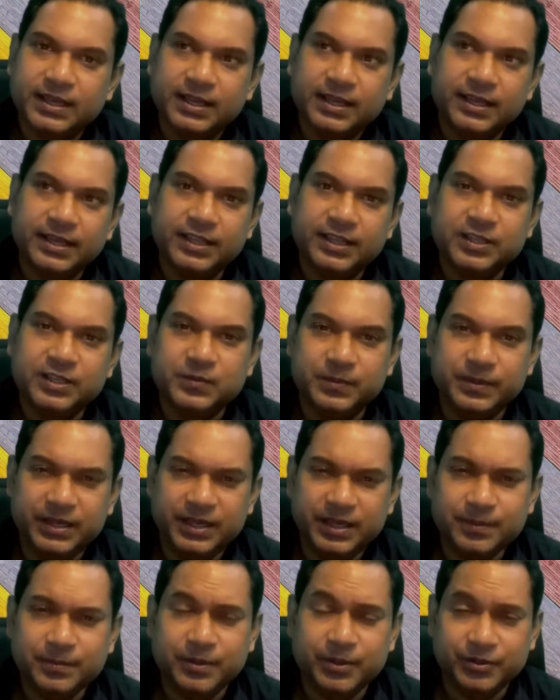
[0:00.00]
it's
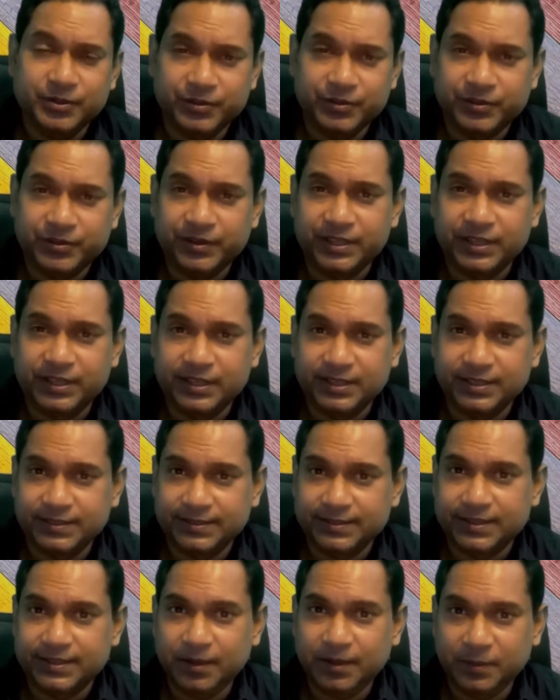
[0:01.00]
been about 3
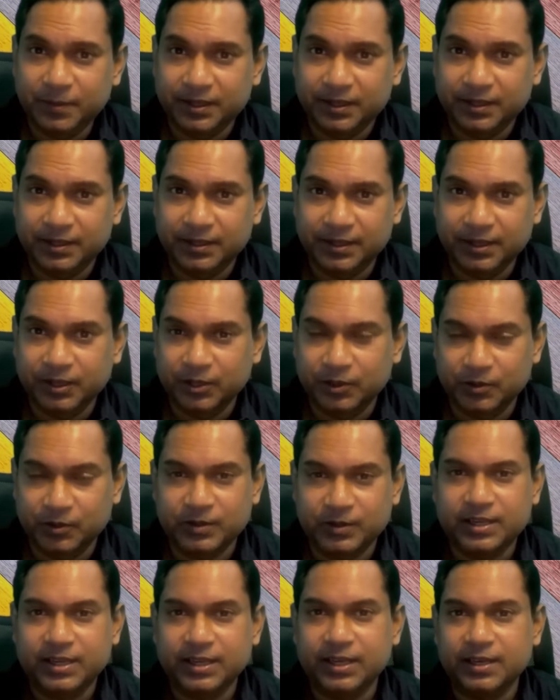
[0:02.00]
years coming.
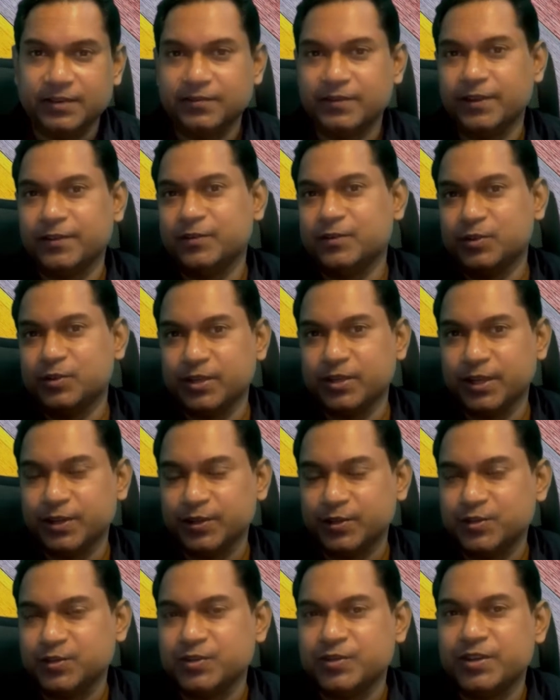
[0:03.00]
Kind of, I used
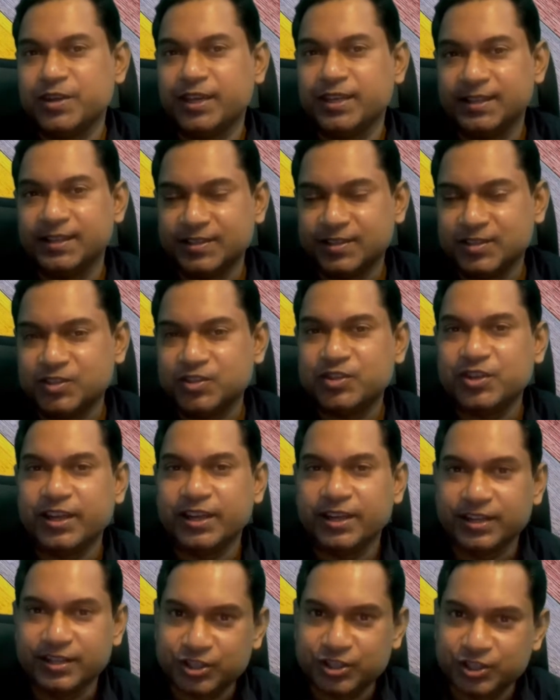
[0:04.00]
to try these
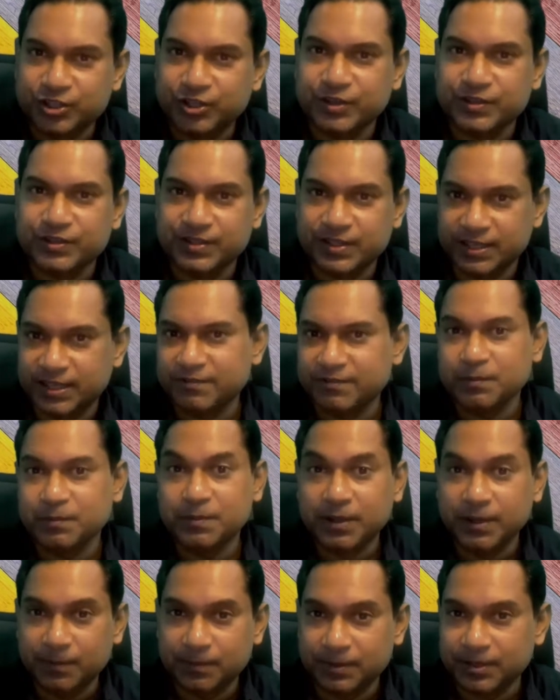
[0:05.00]
trial shots. I never
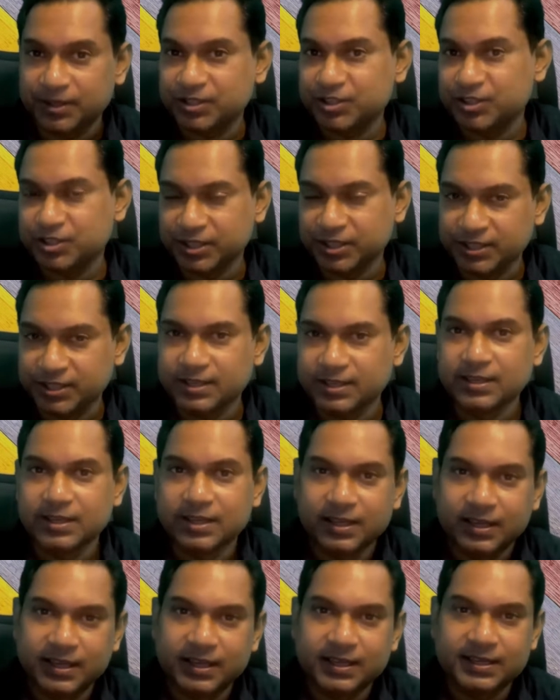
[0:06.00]
published it.
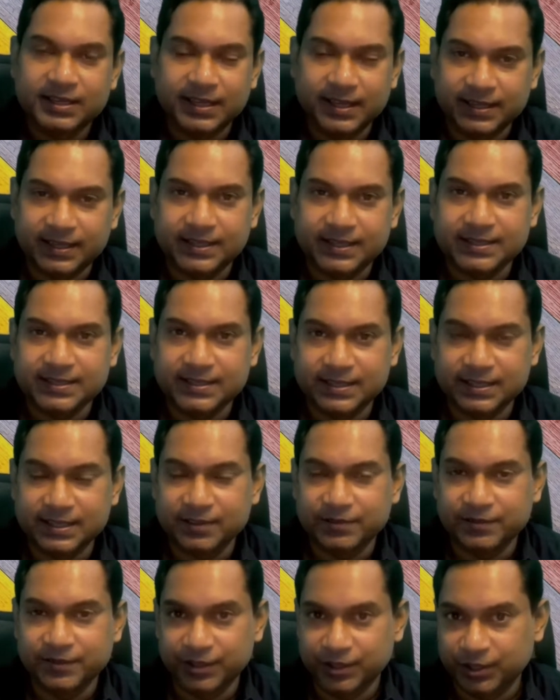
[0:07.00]
Take these
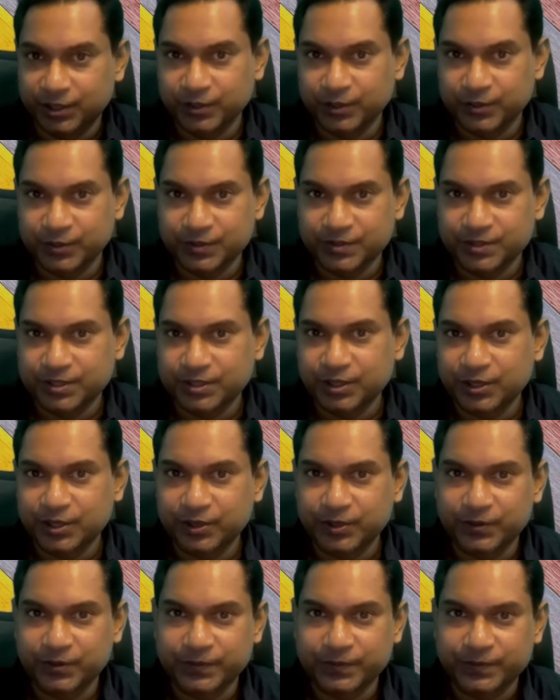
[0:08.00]
little videos
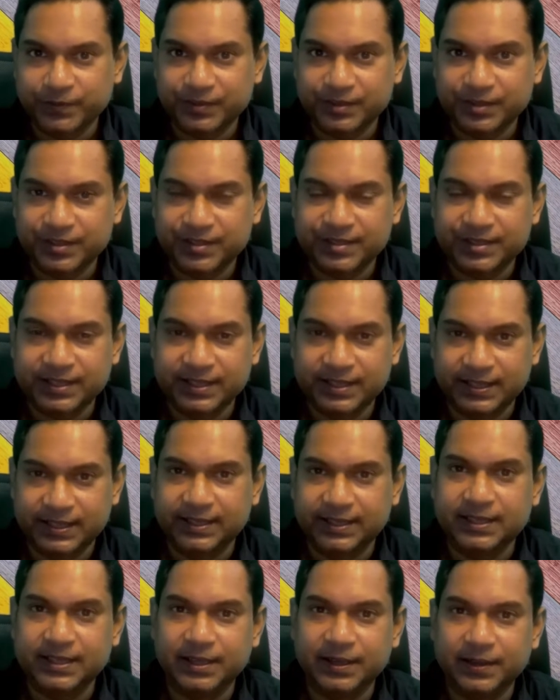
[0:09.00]
and just
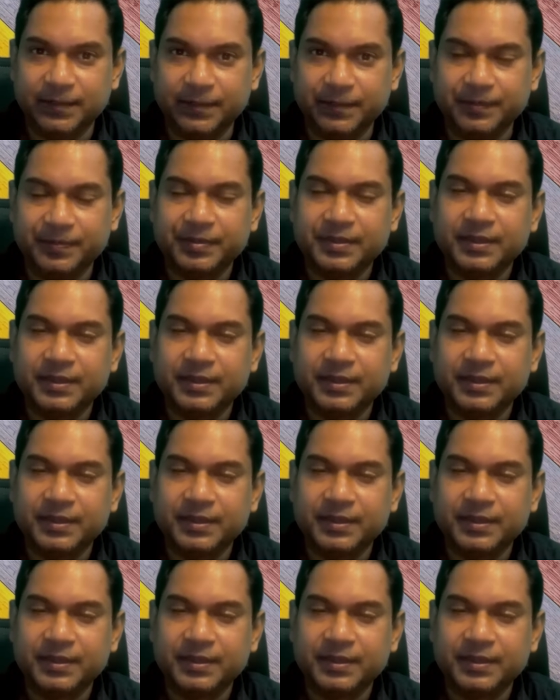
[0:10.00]
delete them.